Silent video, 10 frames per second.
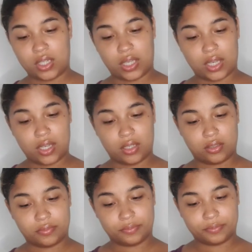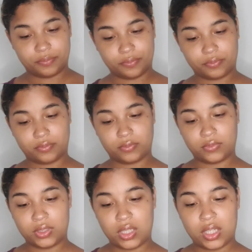yeah,
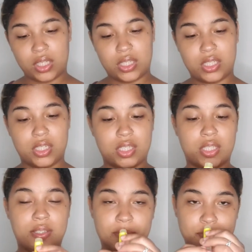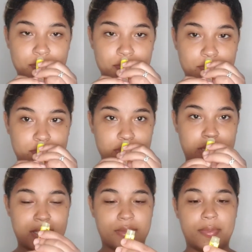it's just,
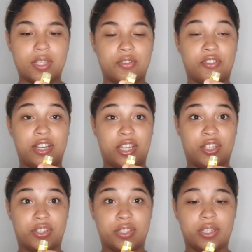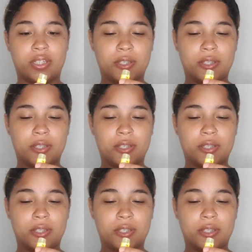it smells really good.